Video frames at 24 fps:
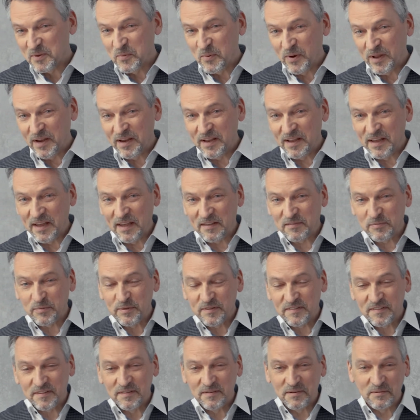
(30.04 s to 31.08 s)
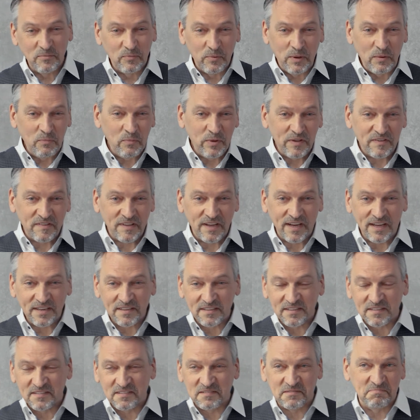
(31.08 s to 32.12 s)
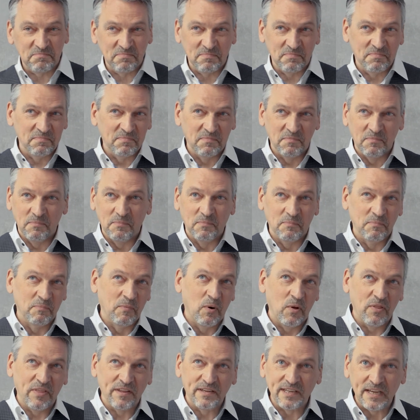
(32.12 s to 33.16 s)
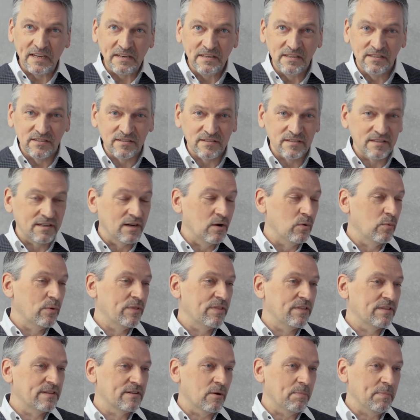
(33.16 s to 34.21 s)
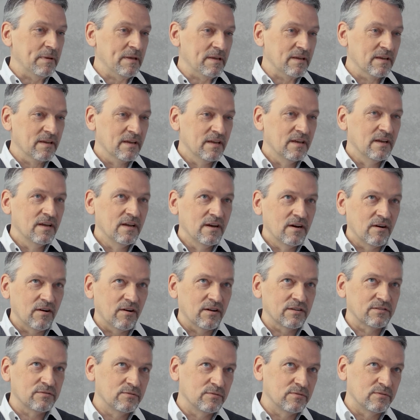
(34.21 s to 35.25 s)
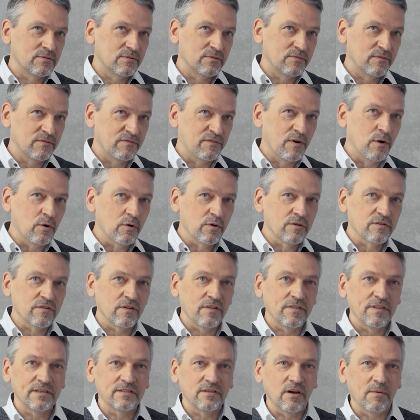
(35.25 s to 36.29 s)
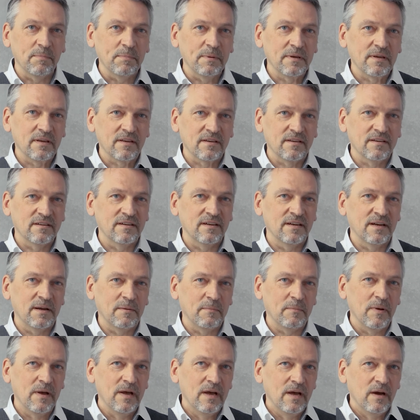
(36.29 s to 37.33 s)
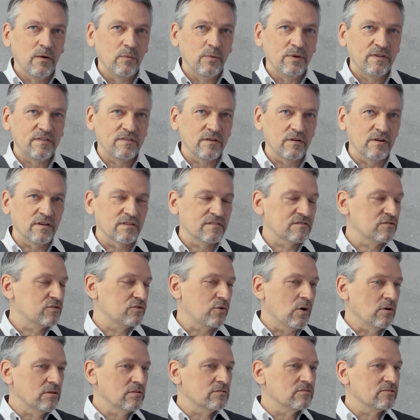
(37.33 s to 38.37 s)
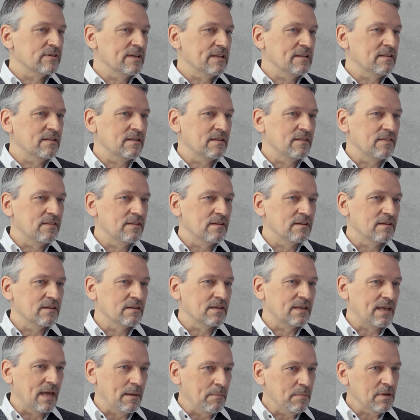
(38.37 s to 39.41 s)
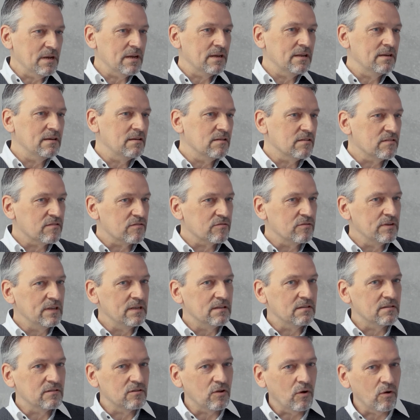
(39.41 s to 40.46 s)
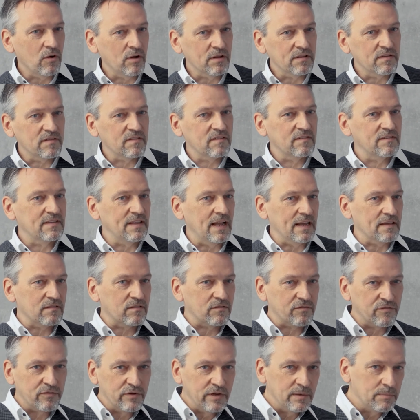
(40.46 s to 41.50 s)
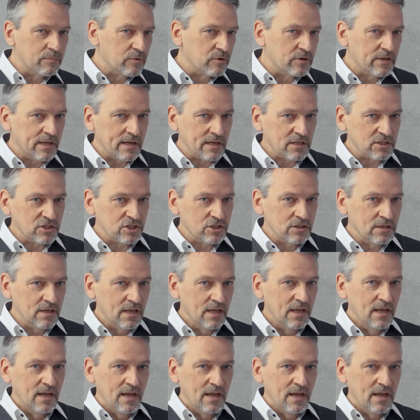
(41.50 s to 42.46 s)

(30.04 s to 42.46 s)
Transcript: Well, as we, when we started more than 10 years ago with the topic or to, to focus on the topic, um, we saw a strong trend in the chemical industry towards dust free production